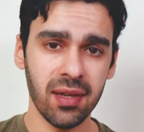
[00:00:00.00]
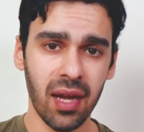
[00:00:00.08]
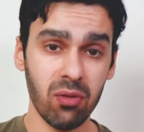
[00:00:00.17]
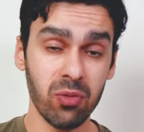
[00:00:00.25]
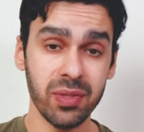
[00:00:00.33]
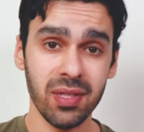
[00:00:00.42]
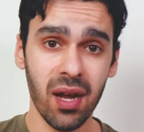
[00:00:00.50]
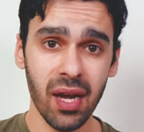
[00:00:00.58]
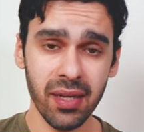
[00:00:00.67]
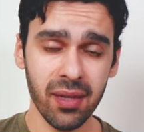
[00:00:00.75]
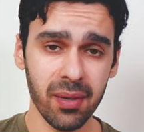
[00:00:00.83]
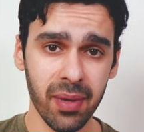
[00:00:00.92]
that I will be
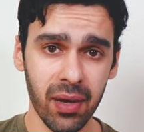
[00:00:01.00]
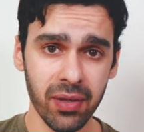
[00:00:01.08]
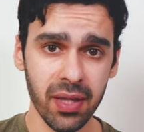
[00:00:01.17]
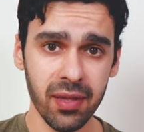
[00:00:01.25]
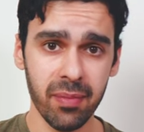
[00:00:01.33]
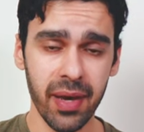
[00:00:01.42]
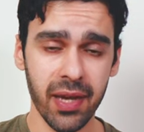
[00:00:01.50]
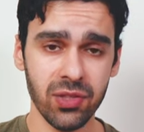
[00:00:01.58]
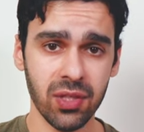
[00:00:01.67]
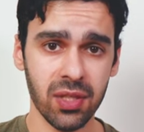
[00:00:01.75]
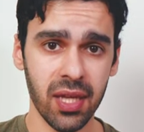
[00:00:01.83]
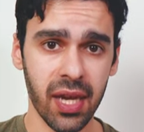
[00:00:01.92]
talking about in the
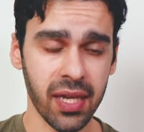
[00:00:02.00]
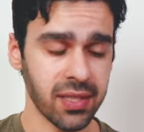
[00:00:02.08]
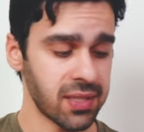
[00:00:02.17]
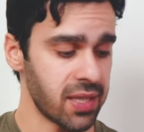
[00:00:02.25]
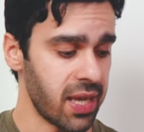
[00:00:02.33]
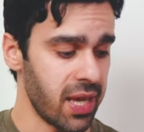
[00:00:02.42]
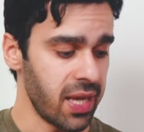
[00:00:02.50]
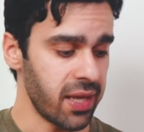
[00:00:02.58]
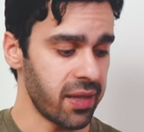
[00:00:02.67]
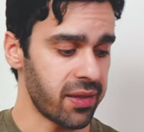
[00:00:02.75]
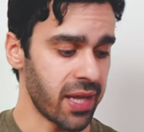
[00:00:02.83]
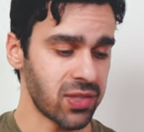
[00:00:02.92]
masterclass,
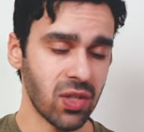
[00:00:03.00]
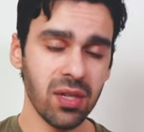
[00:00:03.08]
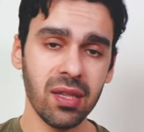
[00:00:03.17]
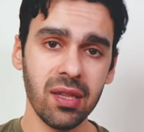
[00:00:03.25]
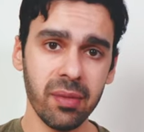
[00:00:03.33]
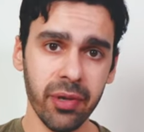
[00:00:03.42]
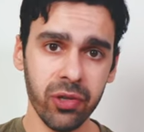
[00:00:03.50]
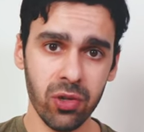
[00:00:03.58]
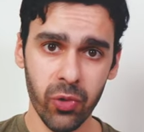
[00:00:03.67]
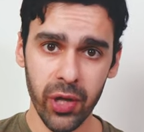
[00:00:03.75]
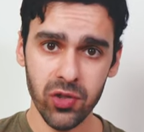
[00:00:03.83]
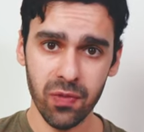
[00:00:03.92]
that's going to limit
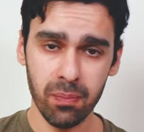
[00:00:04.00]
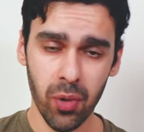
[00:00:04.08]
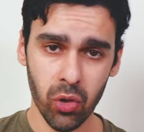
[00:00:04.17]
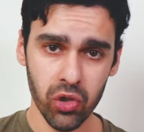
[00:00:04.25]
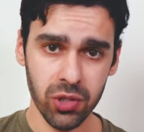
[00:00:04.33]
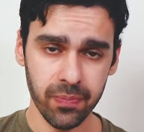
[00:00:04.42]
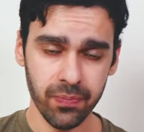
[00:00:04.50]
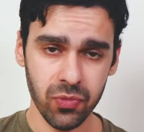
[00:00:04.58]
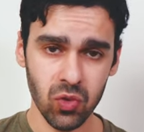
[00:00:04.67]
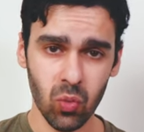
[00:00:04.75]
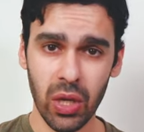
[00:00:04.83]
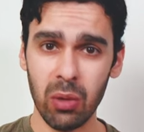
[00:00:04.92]
your range of motion.
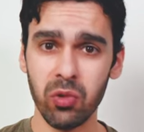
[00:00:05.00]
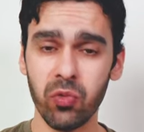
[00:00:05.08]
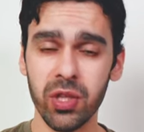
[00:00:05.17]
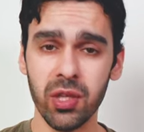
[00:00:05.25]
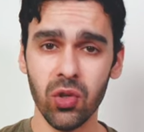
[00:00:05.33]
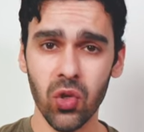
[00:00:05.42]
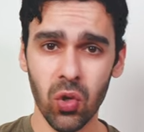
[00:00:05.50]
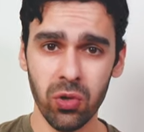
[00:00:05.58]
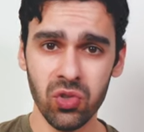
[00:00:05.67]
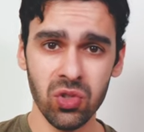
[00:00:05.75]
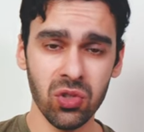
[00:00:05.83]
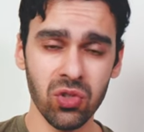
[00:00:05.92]
So what I would really
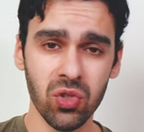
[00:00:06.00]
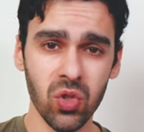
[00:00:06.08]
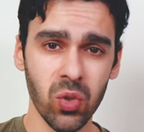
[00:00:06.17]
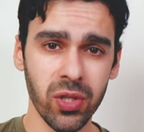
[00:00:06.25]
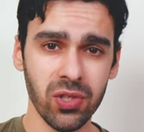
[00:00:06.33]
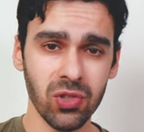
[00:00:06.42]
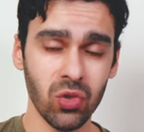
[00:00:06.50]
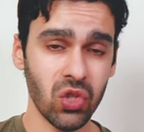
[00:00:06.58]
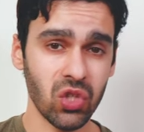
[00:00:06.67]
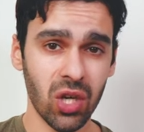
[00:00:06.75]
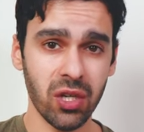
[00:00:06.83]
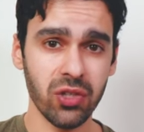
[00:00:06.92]
encourage you to do is to
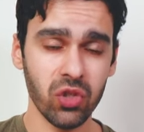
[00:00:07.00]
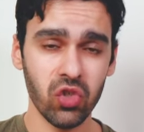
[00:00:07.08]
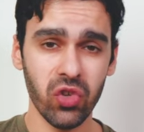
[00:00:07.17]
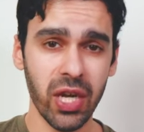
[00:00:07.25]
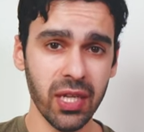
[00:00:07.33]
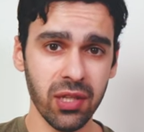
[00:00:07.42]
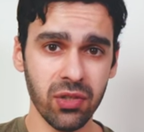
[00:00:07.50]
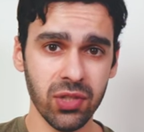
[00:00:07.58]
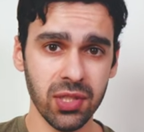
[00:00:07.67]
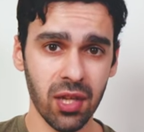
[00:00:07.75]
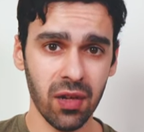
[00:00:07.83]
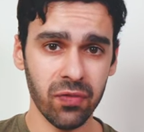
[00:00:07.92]
start training
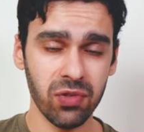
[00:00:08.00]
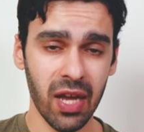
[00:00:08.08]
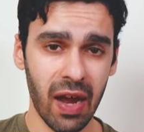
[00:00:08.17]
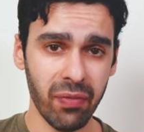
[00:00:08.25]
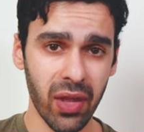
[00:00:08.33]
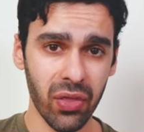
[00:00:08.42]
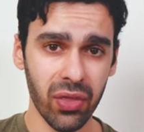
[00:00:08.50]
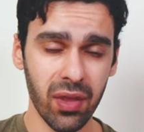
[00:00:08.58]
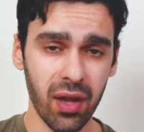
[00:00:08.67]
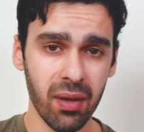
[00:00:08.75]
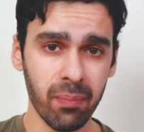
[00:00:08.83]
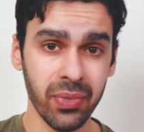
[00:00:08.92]
yourself to have that
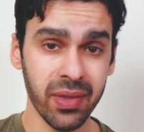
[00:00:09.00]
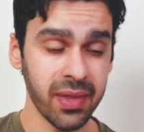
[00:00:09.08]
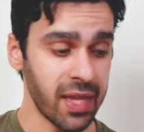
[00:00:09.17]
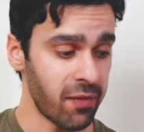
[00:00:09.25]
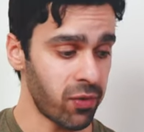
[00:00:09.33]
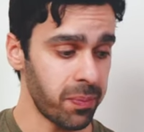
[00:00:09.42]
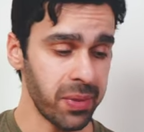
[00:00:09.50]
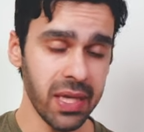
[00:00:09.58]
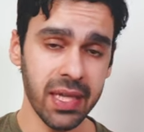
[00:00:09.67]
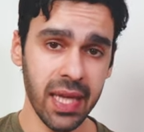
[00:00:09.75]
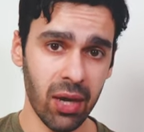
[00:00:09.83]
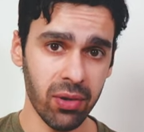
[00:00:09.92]
thumb never
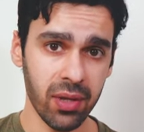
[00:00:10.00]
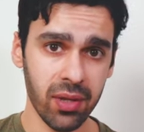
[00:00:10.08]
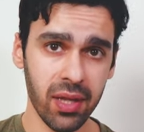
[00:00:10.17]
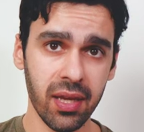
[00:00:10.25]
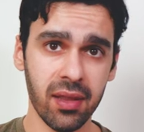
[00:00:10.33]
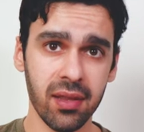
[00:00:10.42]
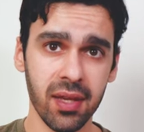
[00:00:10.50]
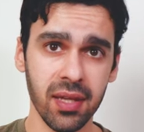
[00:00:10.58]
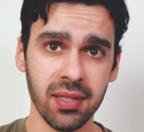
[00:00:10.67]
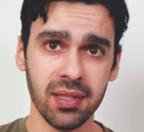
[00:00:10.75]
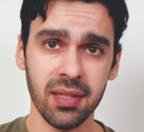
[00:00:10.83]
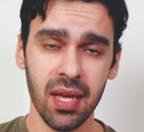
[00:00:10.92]
peek out like
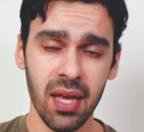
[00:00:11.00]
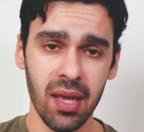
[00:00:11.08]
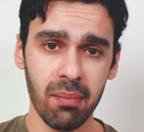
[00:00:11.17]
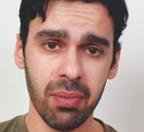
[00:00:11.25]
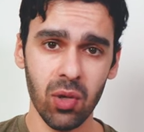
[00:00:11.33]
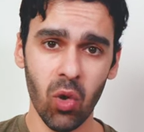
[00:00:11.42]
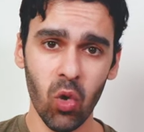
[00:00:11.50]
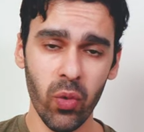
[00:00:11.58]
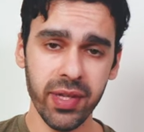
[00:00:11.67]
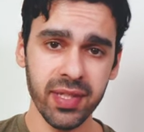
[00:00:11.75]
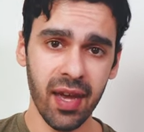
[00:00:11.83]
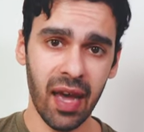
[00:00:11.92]
this, but
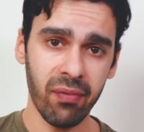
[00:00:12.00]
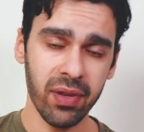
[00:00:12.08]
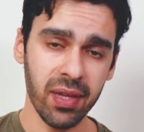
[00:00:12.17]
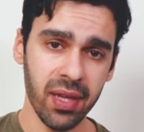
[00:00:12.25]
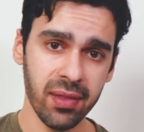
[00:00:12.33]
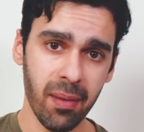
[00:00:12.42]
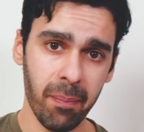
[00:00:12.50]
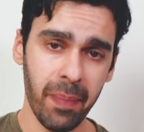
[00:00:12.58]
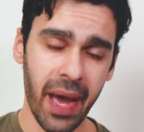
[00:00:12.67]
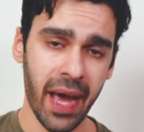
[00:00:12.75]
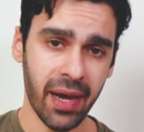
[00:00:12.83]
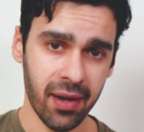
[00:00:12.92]
always have it in the
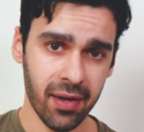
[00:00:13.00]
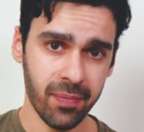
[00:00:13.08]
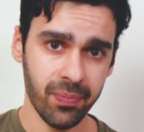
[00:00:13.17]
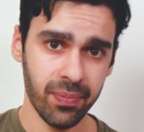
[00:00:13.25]
back.